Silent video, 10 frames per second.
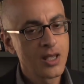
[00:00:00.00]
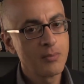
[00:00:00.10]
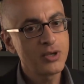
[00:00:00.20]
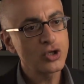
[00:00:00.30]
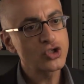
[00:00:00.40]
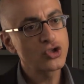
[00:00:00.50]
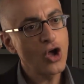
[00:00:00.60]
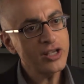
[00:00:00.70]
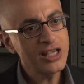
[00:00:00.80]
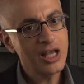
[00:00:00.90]
Because
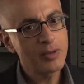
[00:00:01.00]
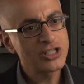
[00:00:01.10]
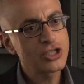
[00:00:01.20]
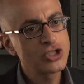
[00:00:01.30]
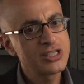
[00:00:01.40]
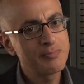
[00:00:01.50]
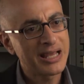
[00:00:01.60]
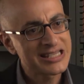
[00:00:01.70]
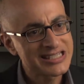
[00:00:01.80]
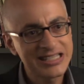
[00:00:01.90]
talking about a
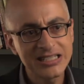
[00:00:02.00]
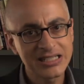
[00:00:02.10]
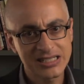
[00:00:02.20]
Palestinian